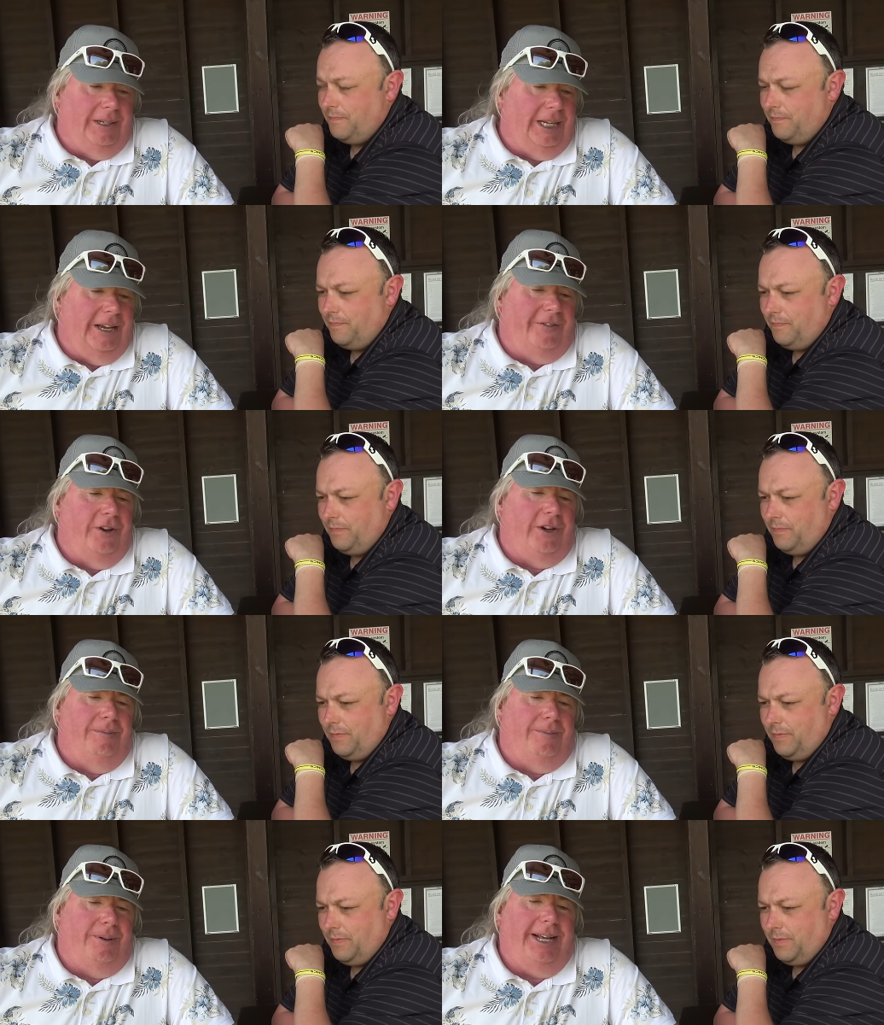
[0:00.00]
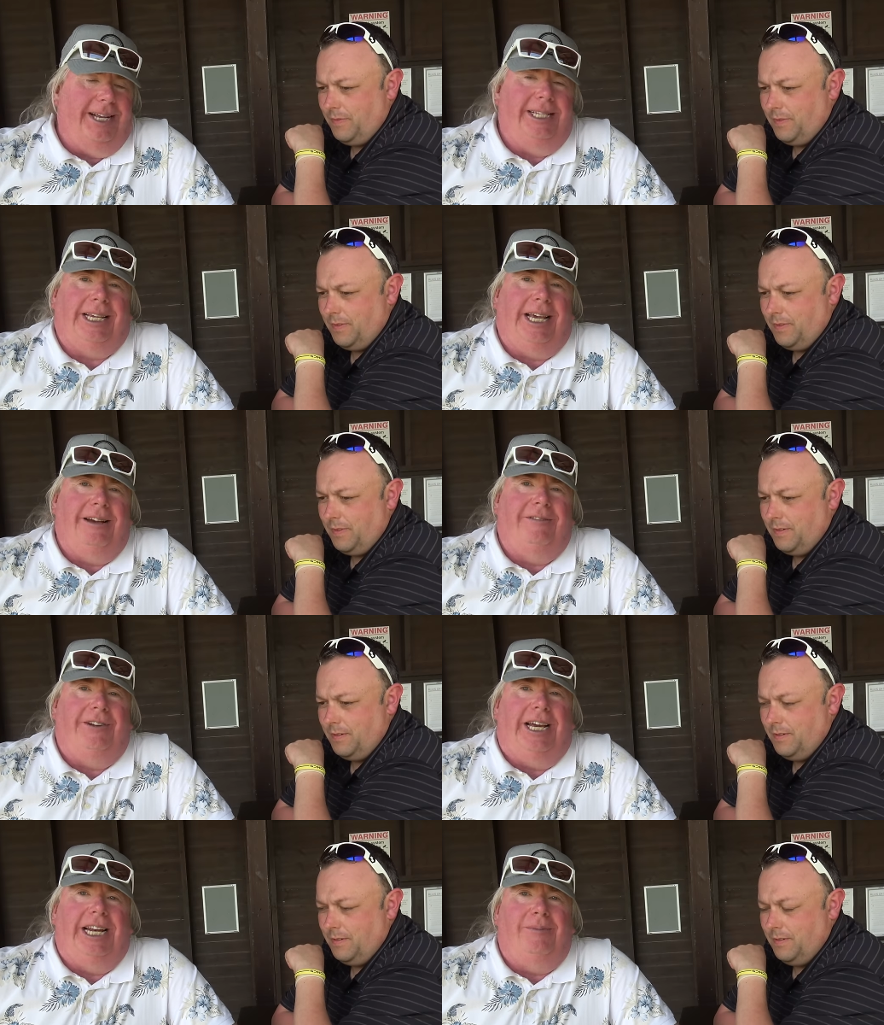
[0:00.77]
Speaker 1: if you can please
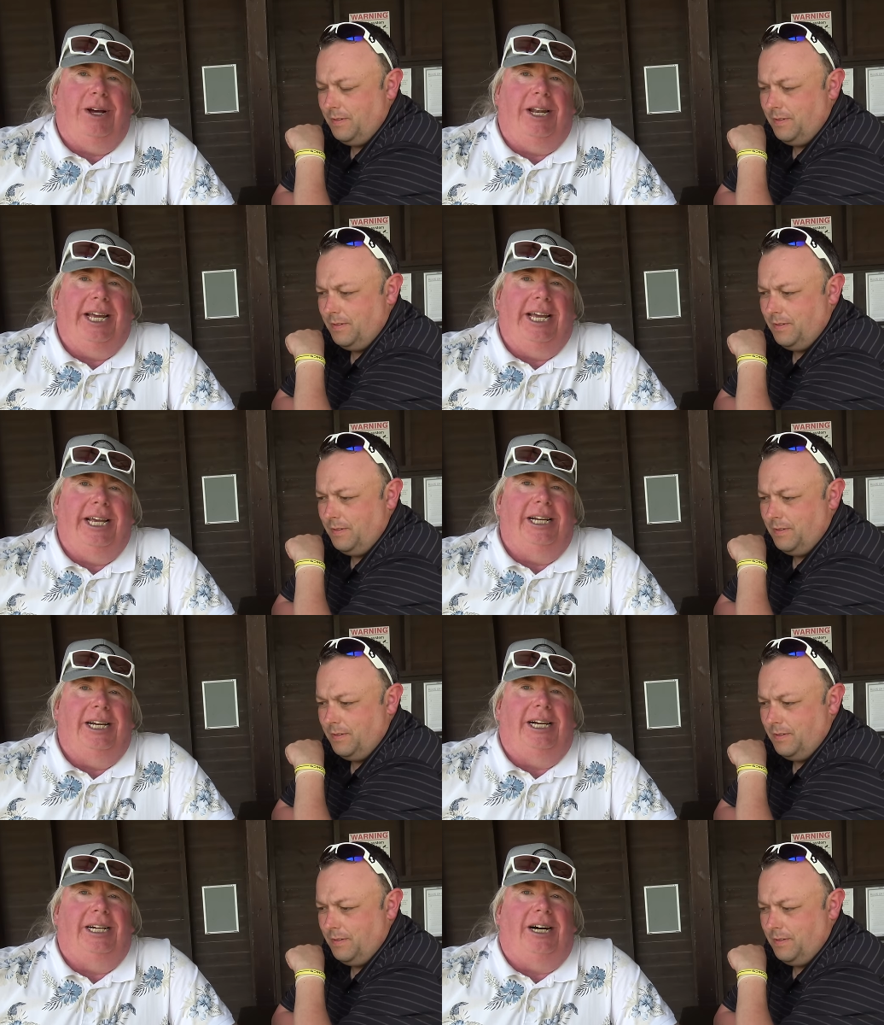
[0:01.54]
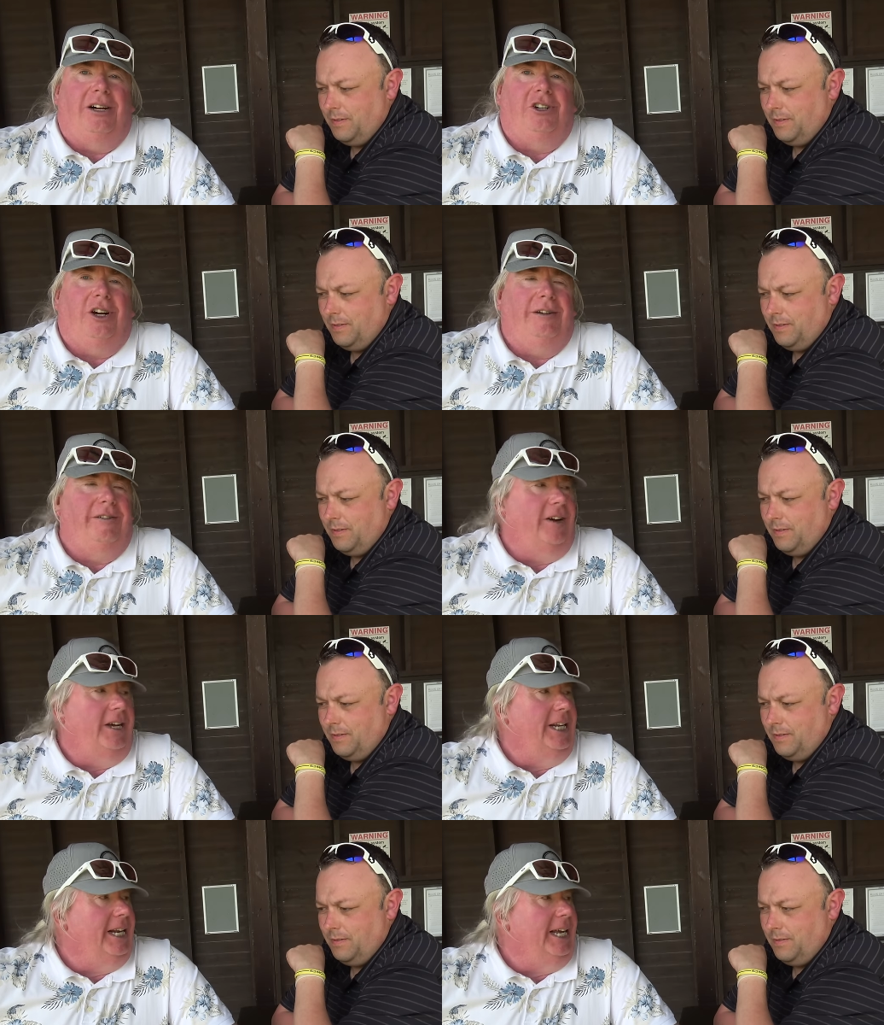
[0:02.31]
give any money, uh, I'll try and
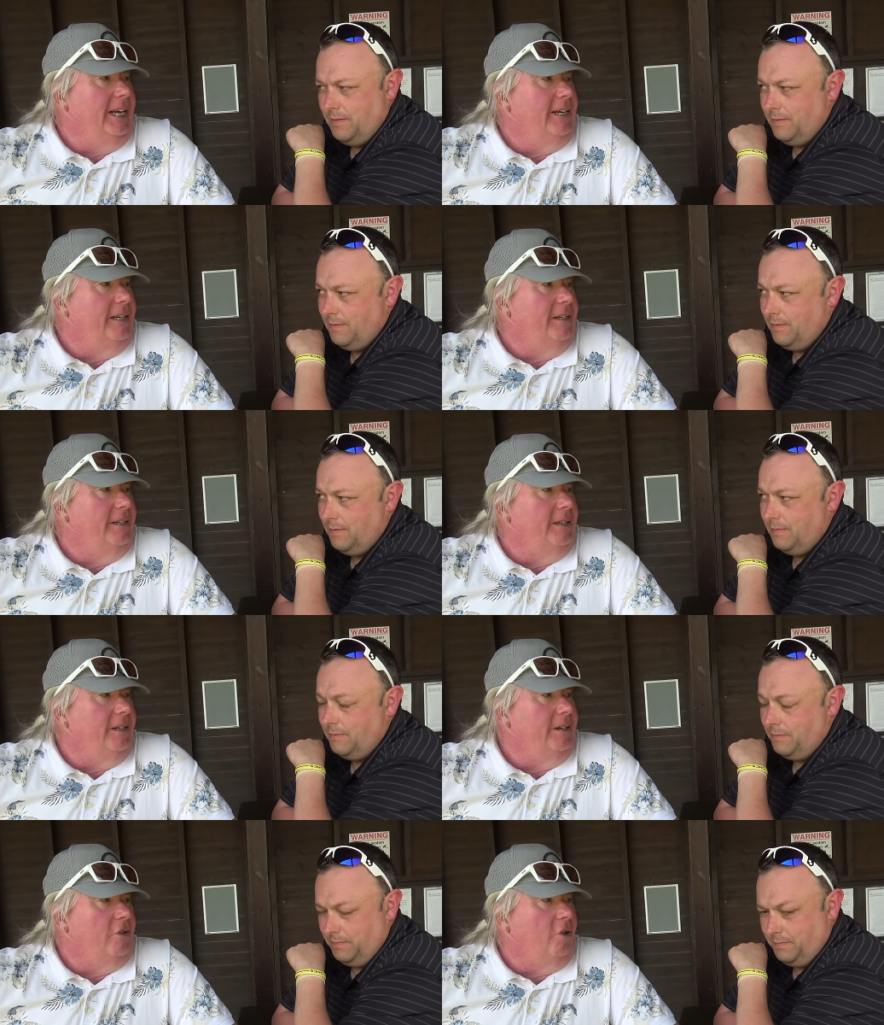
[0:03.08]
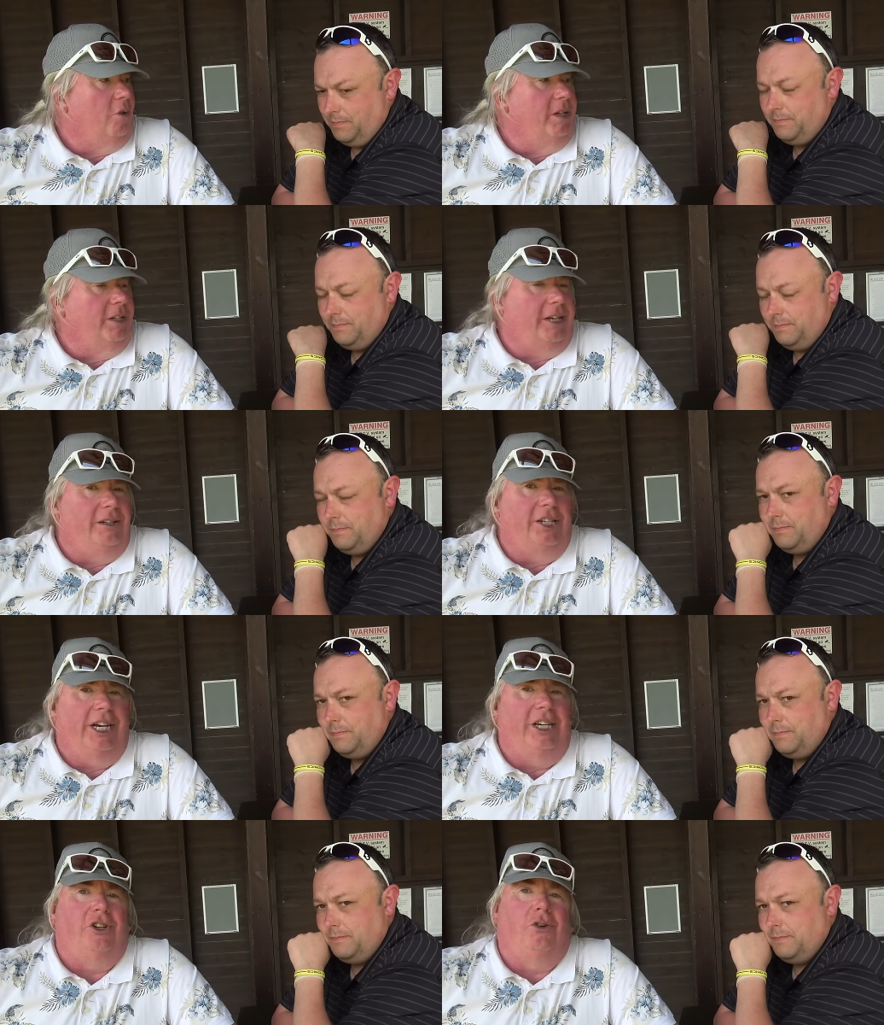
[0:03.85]
find a link to the Cornwall
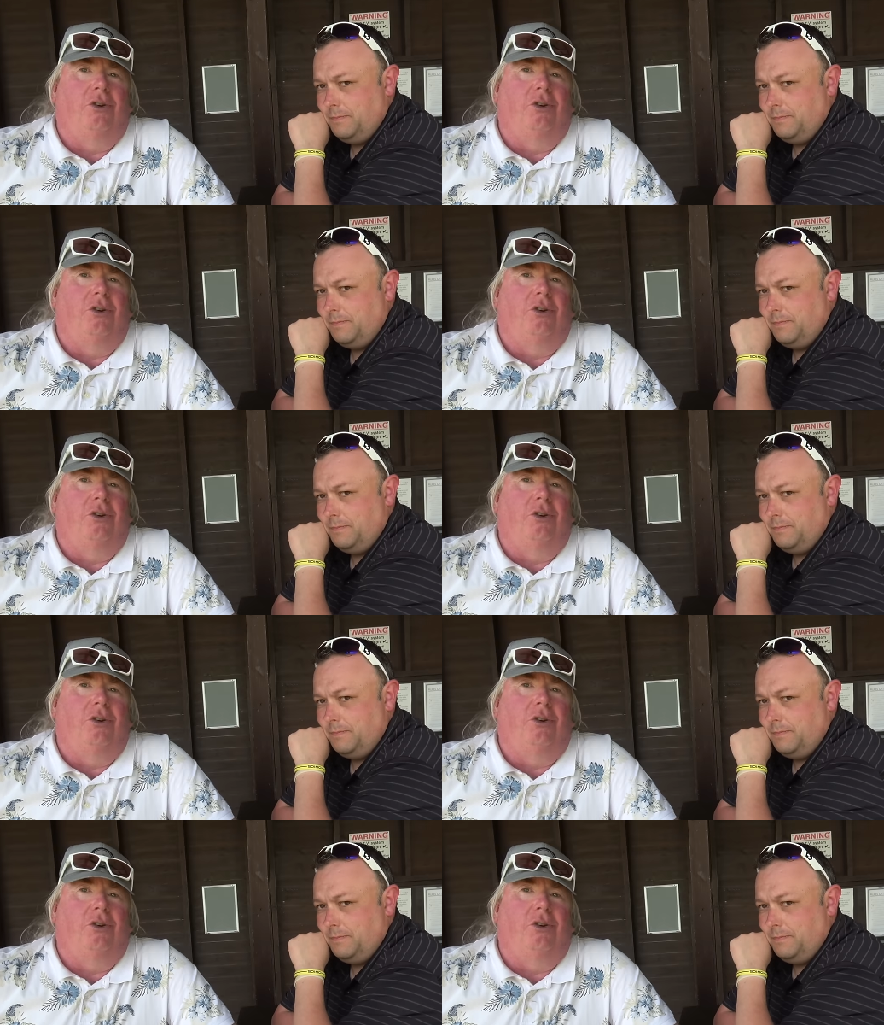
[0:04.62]
Association